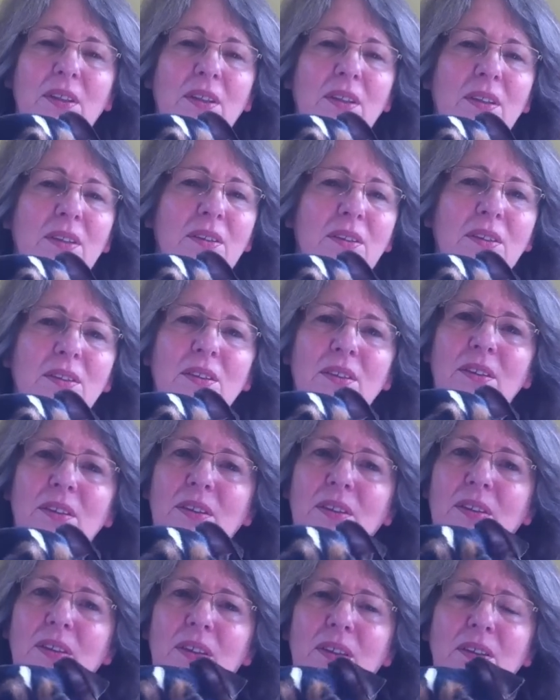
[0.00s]
Um,
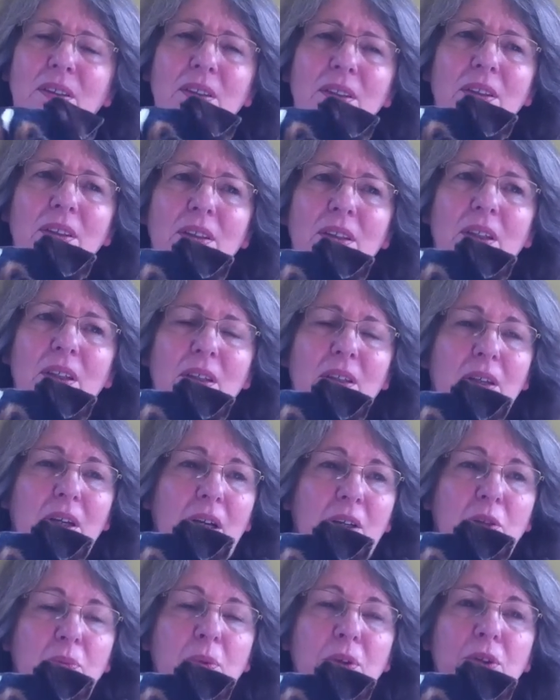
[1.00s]
I,
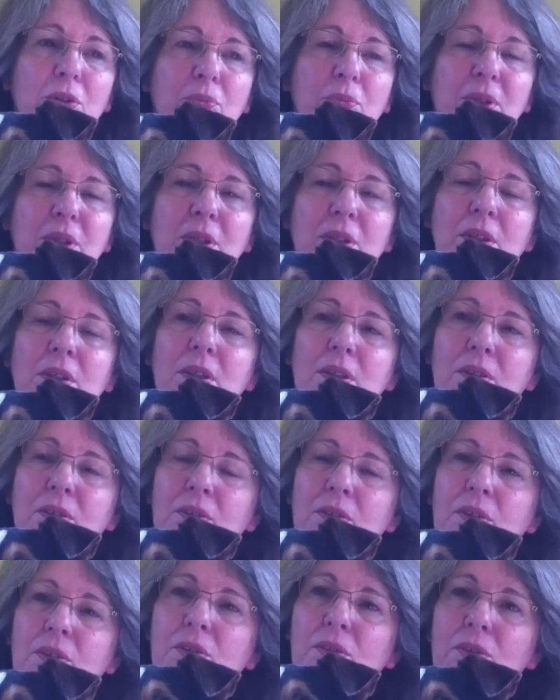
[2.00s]
I suppose
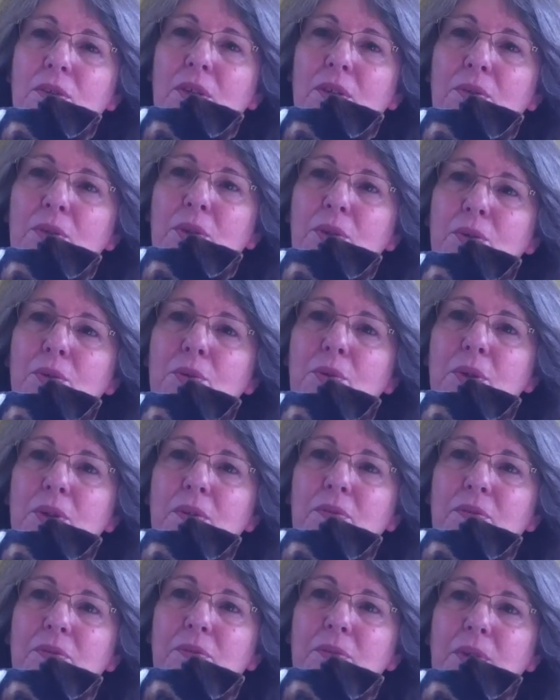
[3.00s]
because there was always
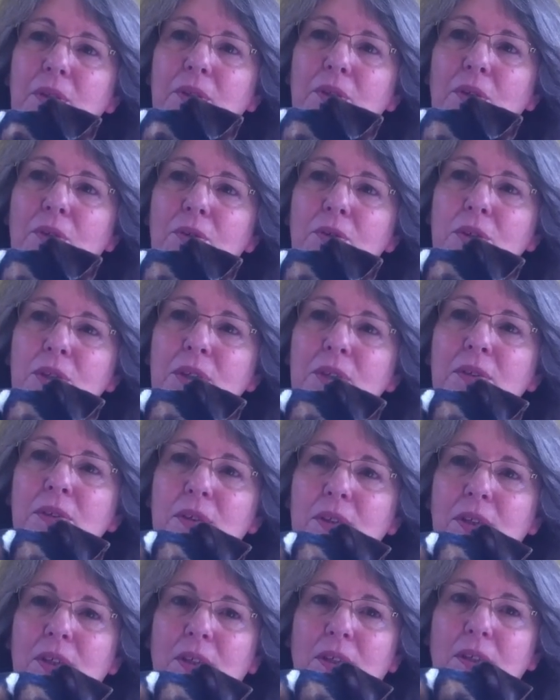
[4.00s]
an
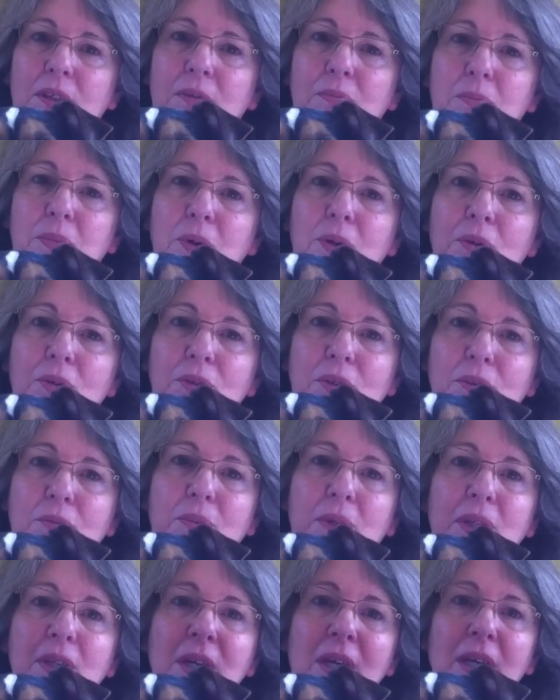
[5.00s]
artistic part of
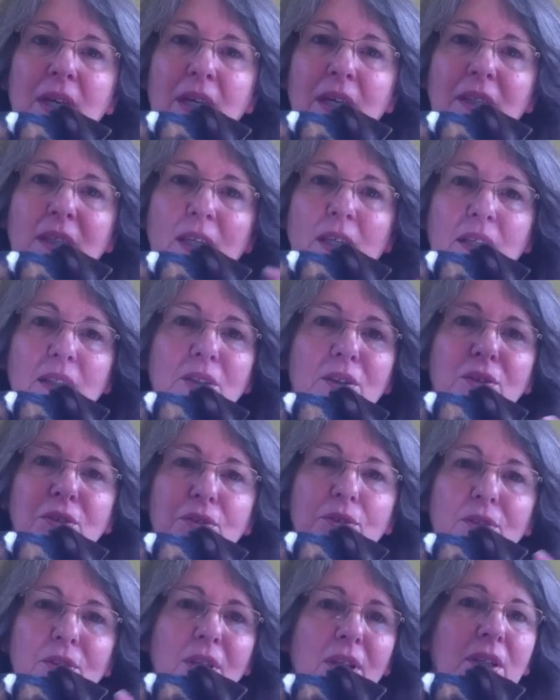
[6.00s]
me, I
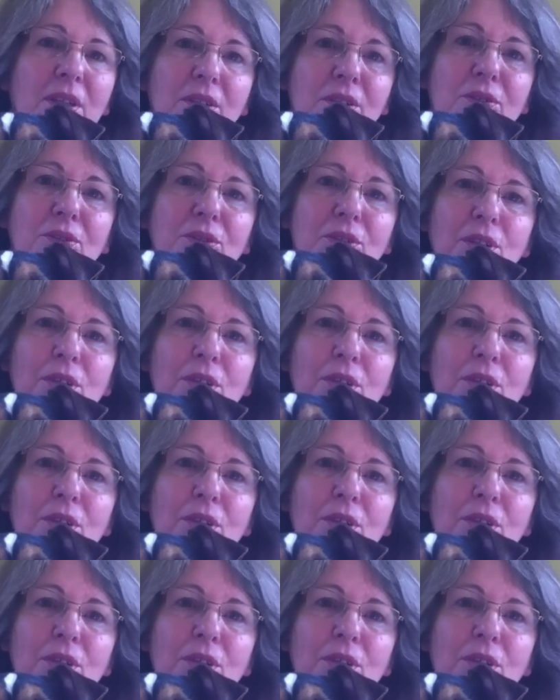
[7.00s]
could